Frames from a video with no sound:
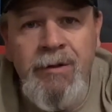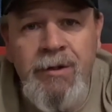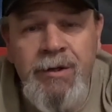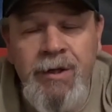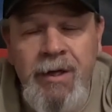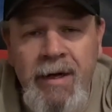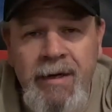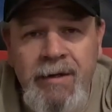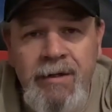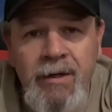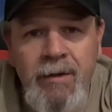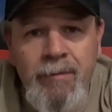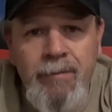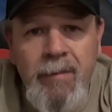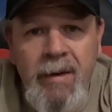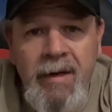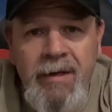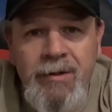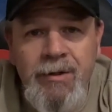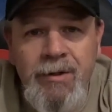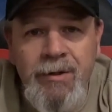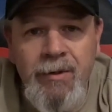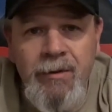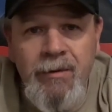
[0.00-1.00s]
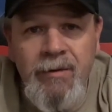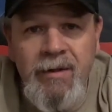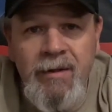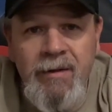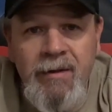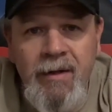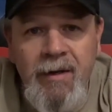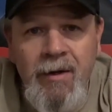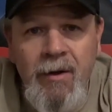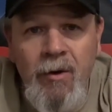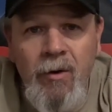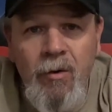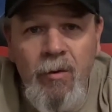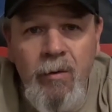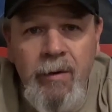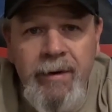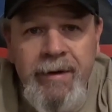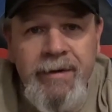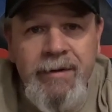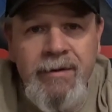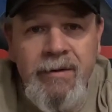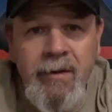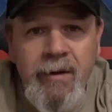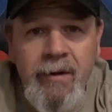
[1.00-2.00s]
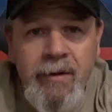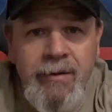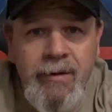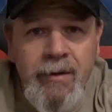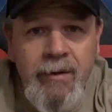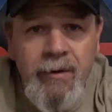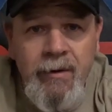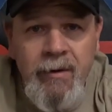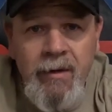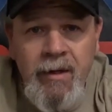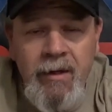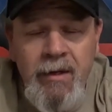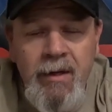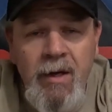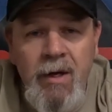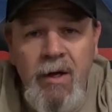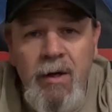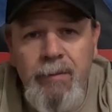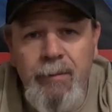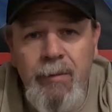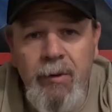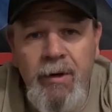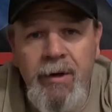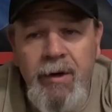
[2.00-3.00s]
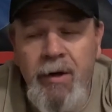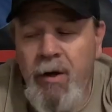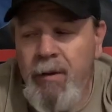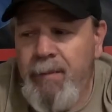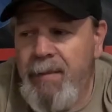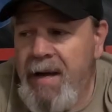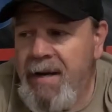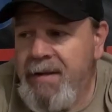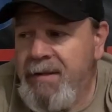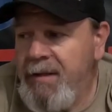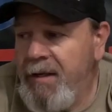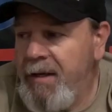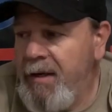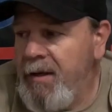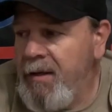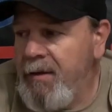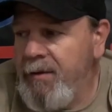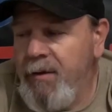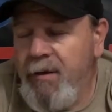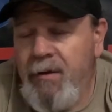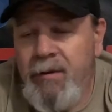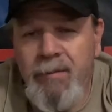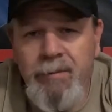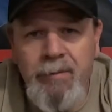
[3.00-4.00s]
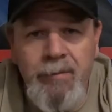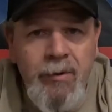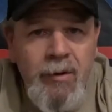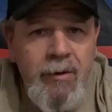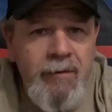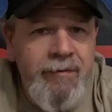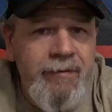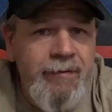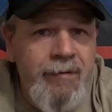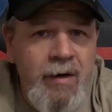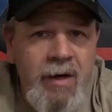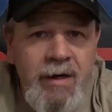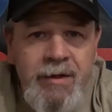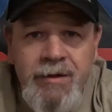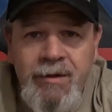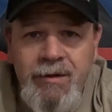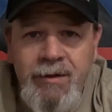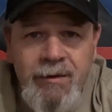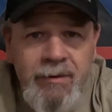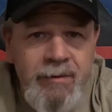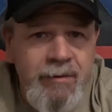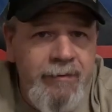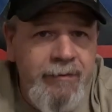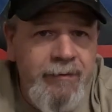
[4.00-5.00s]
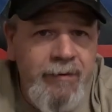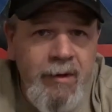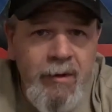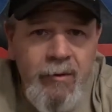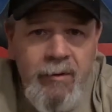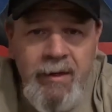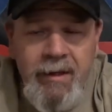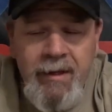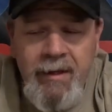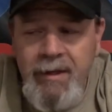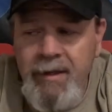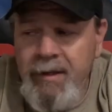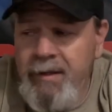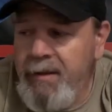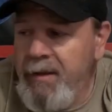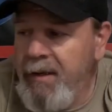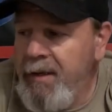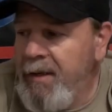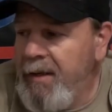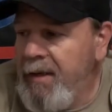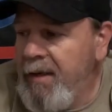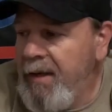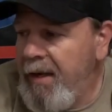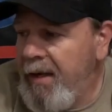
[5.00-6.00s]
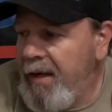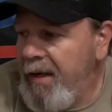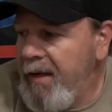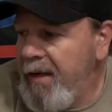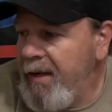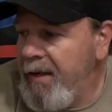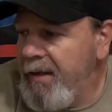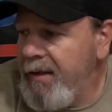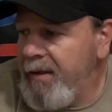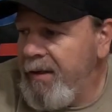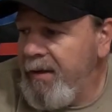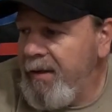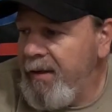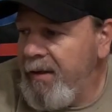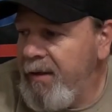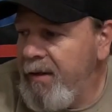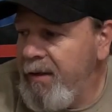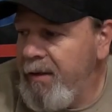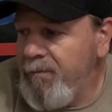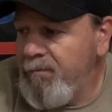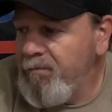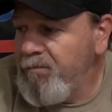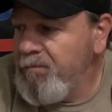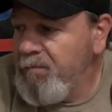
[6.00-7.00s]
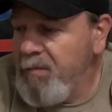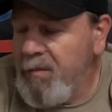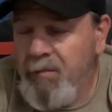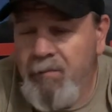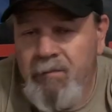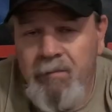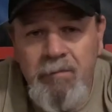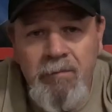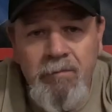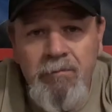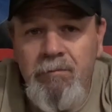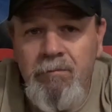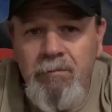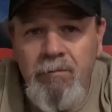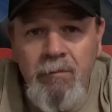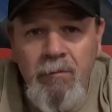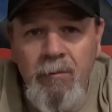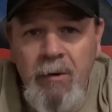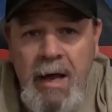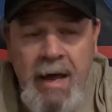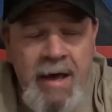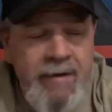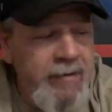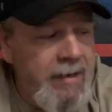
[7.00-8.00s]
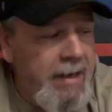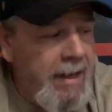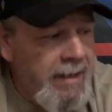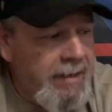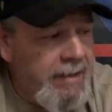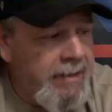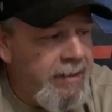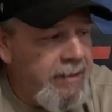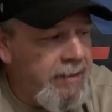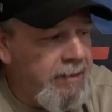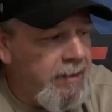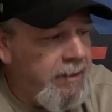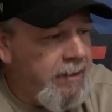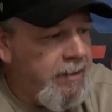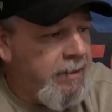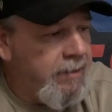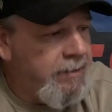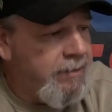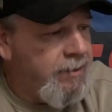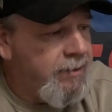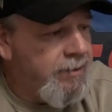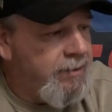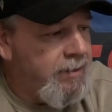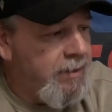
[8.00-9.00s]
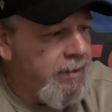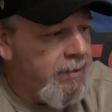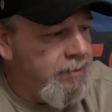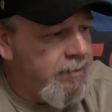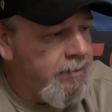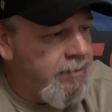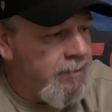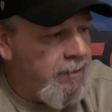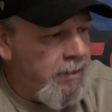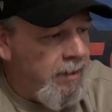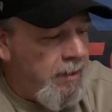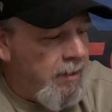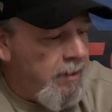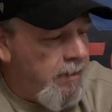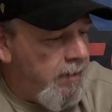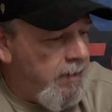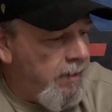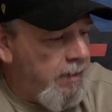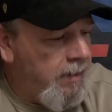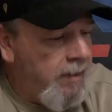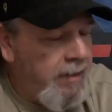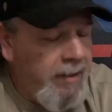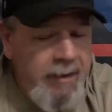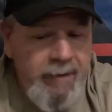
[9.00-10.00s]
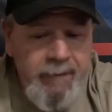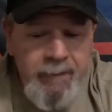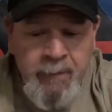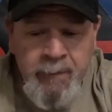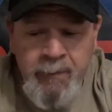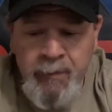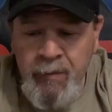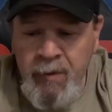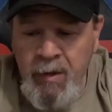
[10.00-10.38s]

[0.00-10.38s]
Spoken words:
checked them, made sure that the O-rings looked good, put it all back together, put fresh fluid in it, and haven't had any leakage since. And